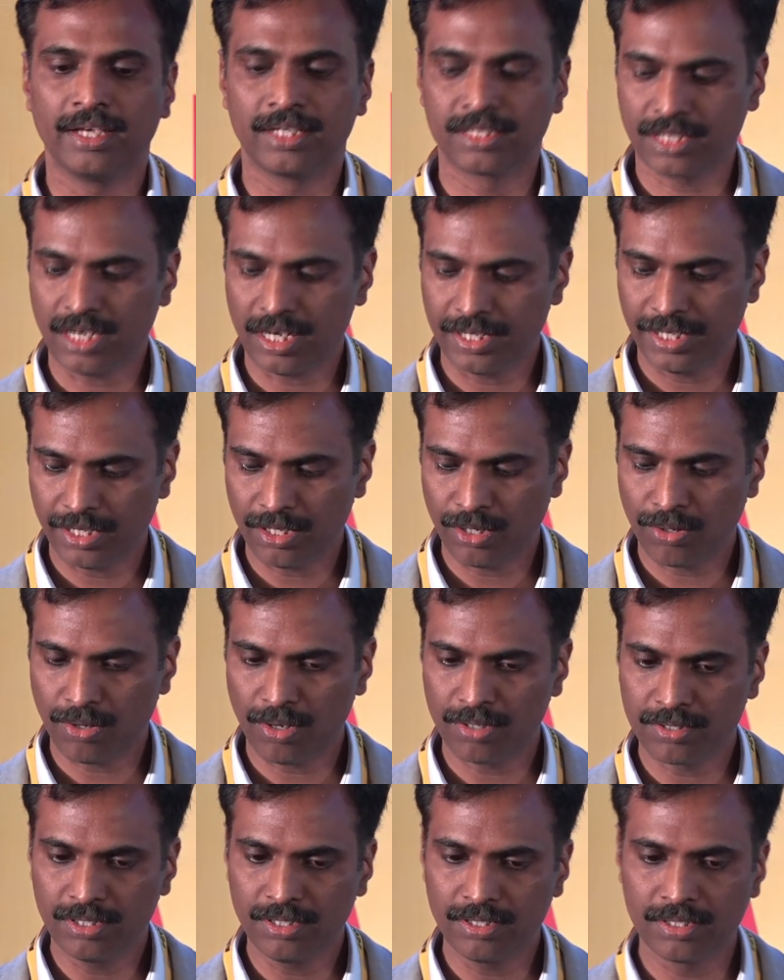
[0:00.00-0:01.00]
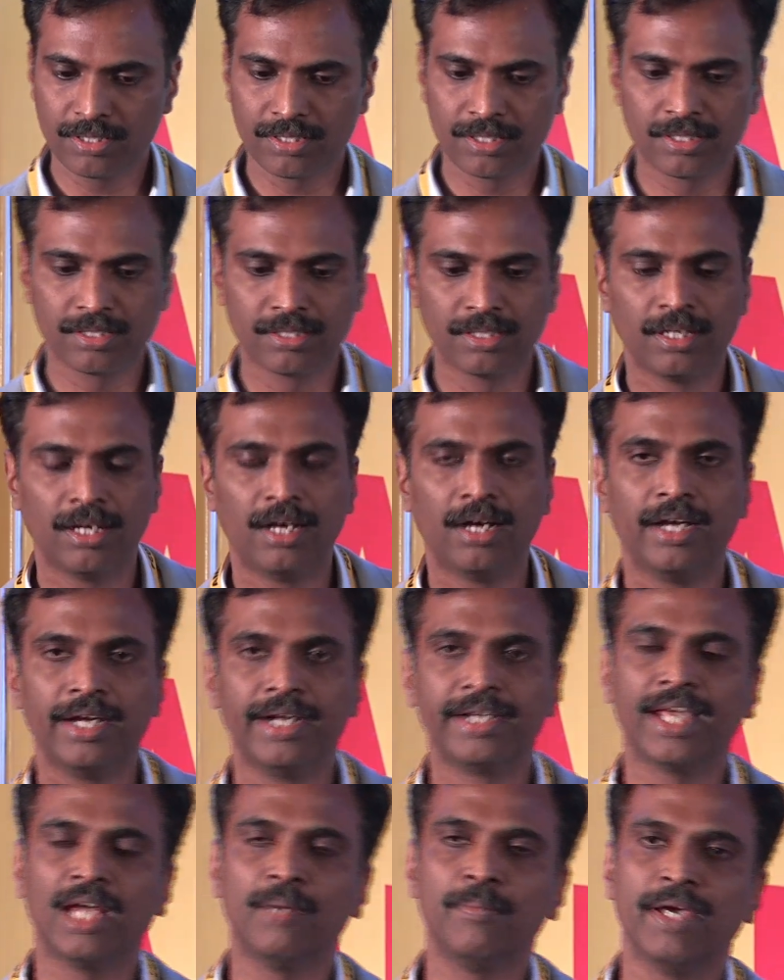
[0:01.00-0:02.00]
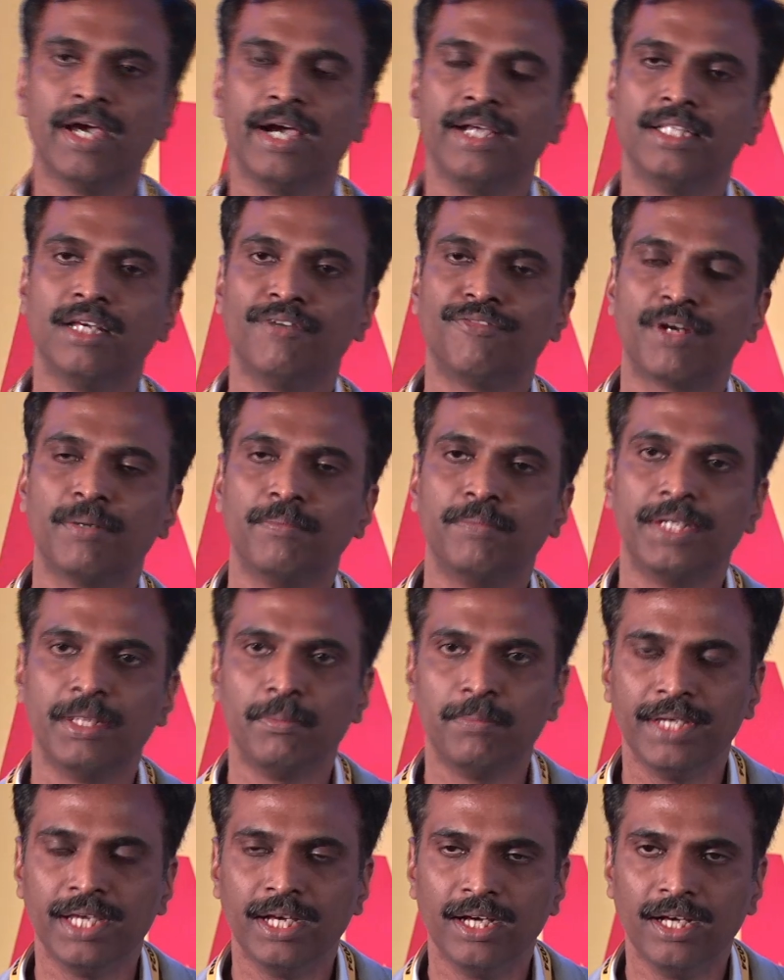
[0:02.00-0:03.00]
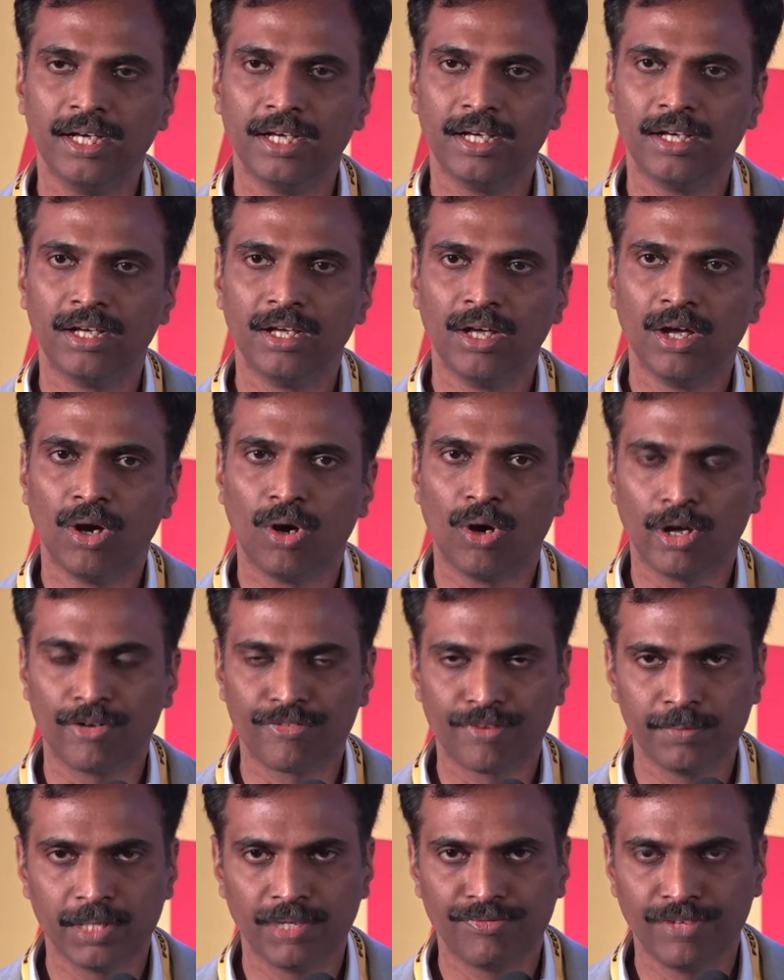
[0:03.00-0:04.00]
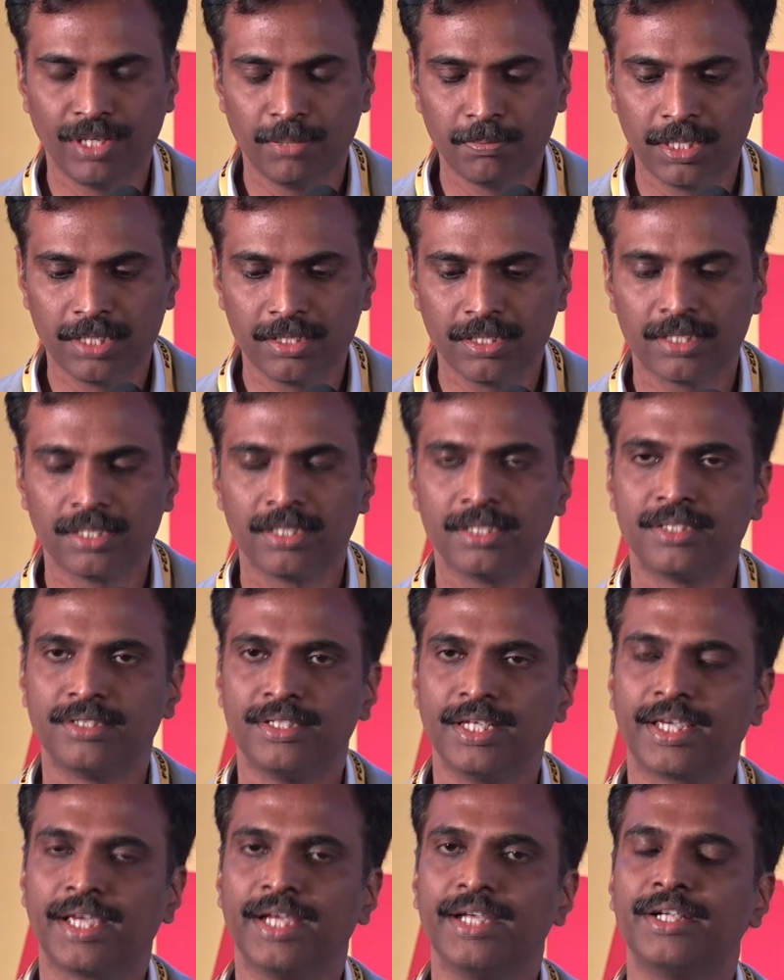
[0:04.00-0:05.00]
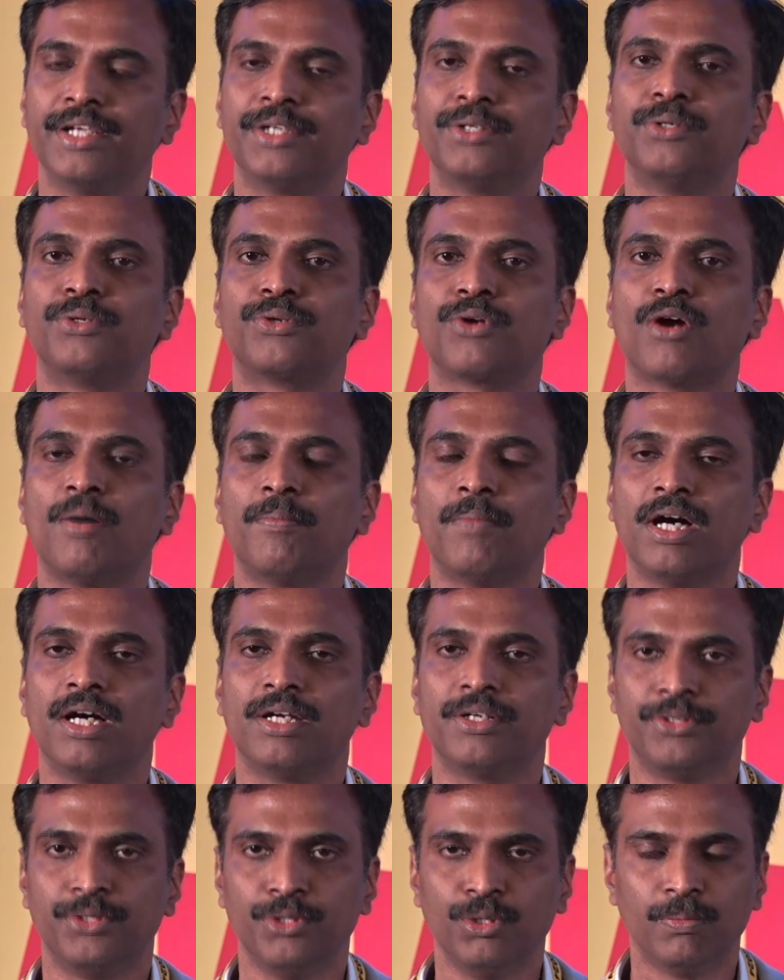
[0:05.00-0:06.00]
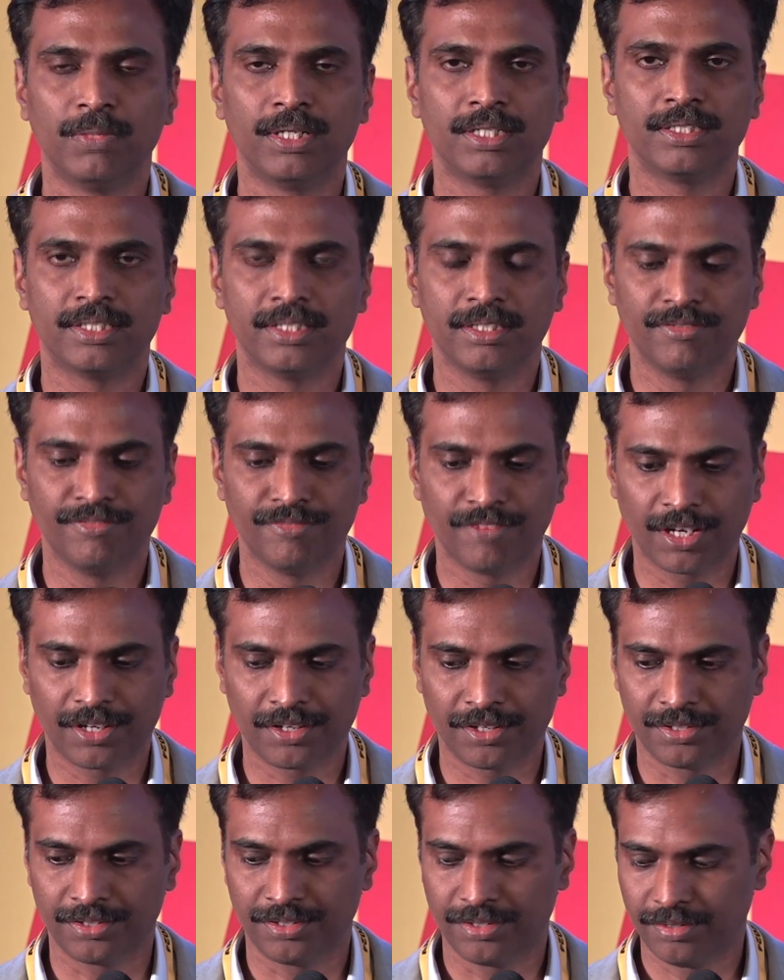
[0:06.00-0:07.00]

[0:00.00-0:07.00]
Extra-articular causes, it can be either from tibia or from the femur, secondary to trauma, tumors, and infection.